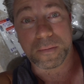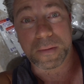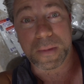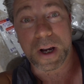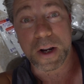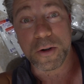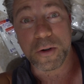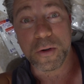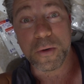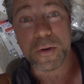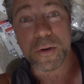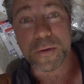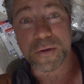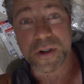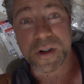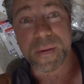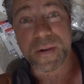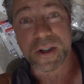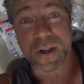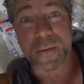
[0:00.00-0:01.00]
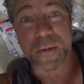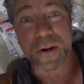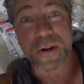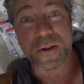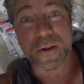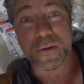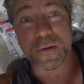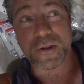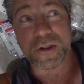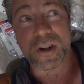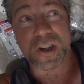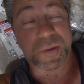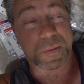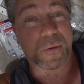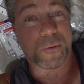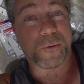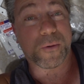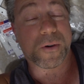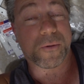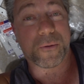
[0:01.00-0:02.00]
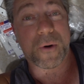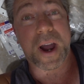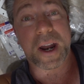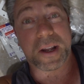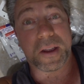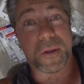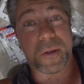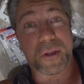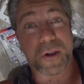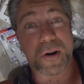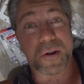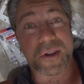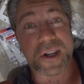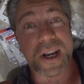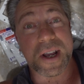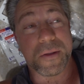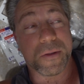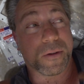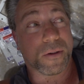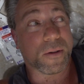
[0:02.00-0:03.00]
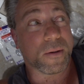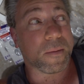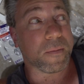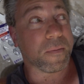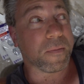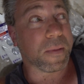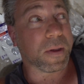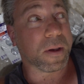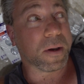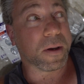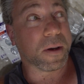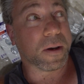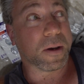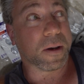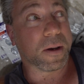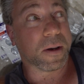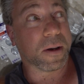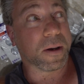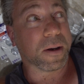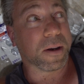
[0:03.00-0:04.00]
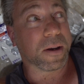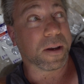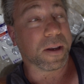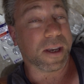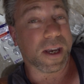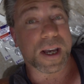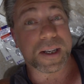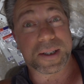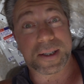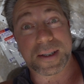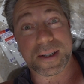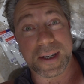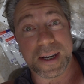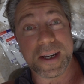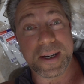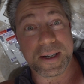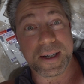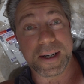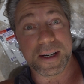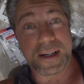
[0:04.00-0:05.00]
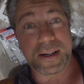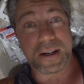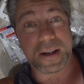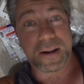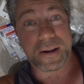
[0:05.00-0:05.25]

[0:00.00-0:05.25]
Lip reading: I knew there was going to be some good news, and it's before Friday the 13th. Yes, indeed.